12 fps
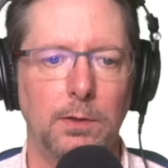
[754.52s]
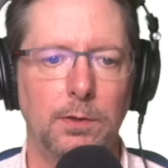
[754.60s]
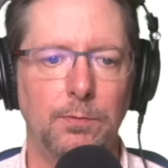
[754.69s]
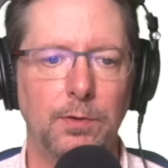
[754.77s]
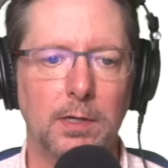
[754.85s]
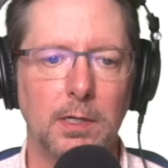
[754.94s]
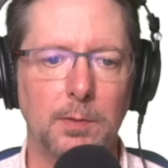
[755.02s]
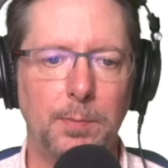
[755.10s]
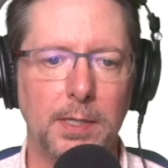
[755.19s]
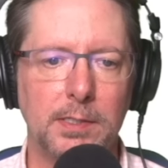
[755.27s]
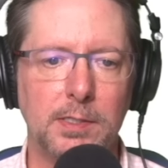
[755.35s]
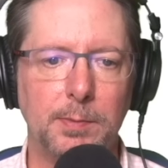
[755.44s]
The vehicle
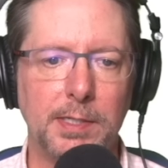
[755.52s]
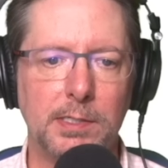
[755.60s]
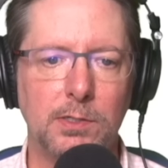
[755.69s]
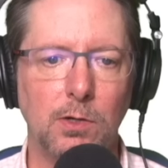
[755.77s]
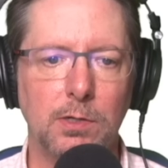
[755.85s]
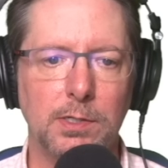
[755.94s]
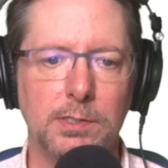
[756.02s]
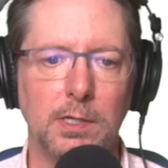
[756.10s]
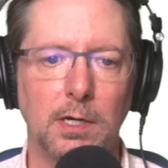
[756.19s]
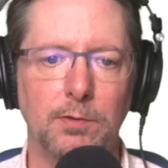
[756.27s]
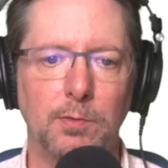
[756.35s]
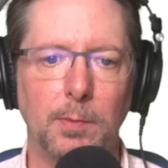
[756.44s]
appears to be stock,
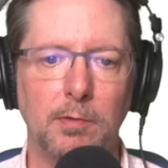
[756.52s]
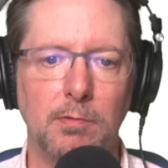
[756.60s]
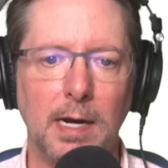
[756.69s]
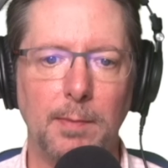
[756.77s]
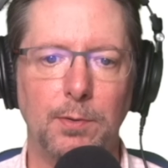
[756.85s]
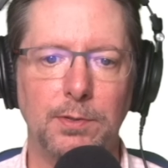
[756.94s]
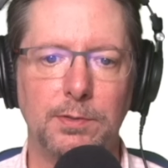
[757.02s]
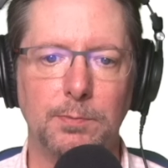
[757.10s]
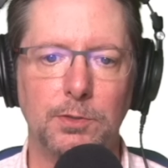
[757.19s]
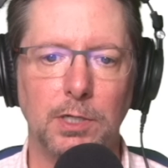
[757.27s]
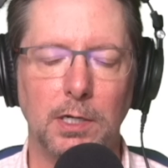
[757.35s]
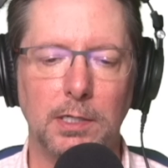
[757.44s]
aside from a wrap with some
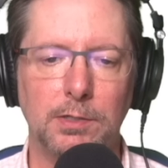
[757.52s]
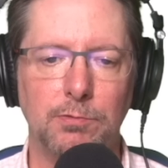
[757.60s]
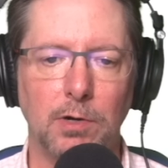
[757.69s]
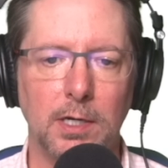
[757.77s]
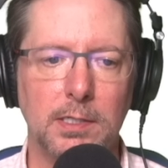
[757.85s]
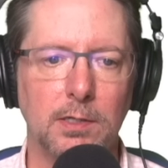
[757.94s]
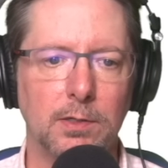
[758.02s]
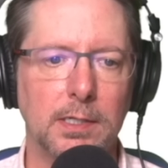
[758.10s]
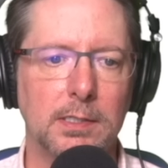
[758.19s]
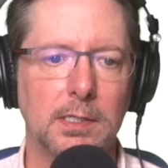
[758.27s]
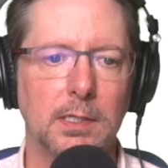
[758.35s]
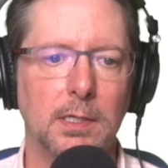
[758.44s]
Chinese writing on
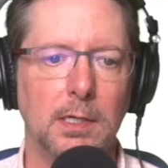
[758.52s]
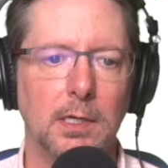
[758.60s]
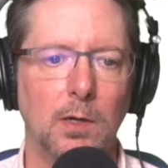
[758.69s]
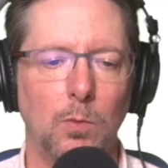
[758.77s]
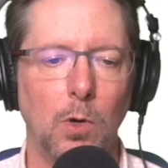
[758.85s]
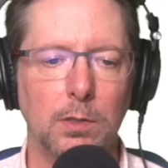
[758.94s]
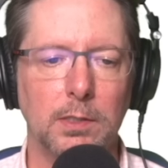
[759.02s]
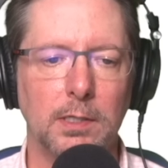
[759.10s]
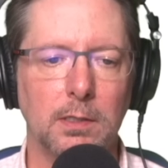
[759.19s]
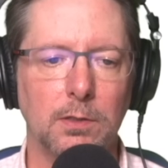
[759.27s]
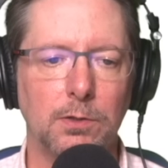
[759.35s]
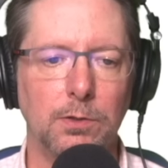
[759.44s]
it. What
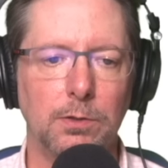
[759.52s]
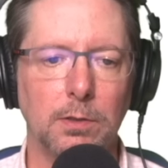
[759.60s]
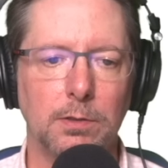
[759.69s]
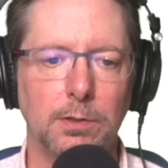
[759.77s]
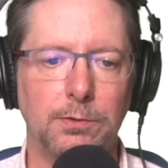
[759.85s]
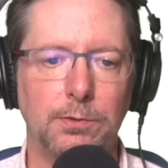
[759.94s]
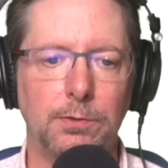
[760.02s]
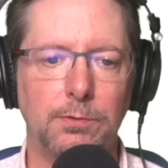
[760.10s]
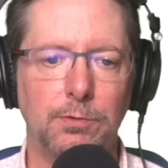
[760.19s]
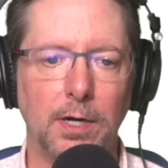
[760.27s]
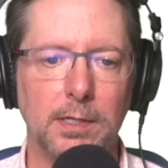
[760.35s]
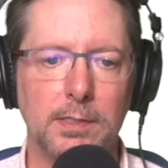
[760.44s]
little Google could
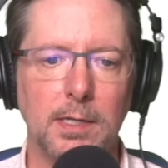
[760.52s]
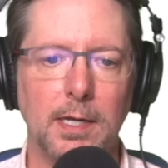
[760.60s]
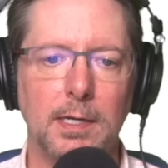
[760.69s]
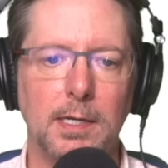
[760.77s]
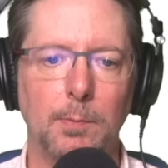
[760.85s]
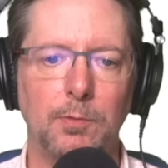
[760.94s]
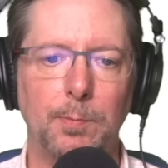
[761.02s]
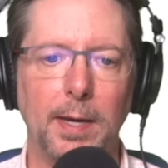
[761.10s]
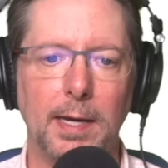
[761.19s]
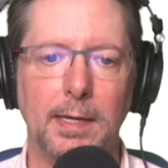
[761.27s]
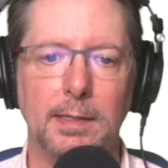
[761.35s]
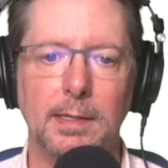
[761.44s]
translate comes
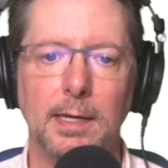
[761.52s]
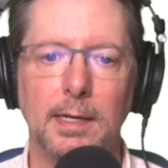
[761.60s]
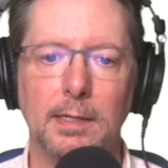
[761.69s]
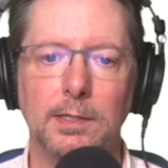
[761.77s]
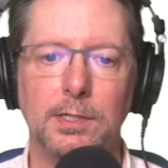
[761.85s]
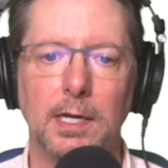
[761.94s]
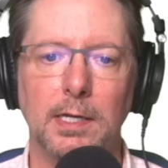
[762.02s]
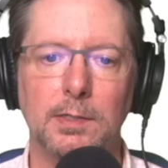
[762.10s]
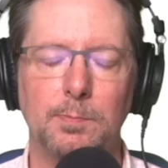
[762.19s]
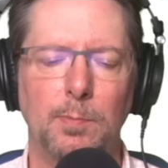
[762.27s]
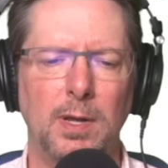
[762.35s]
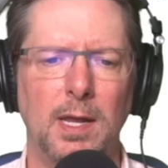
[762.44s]
back in English as
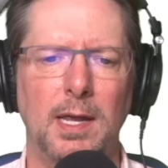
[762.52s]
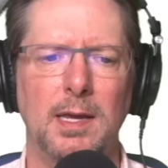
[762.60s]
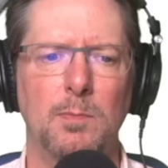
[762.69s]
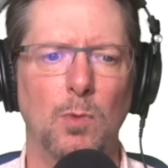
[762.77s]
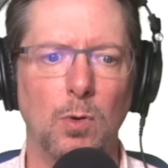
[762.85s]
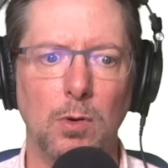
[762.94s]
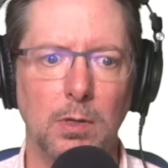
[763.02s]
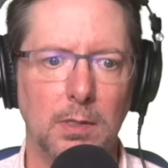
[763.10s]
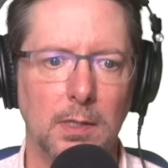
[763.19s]
"play more."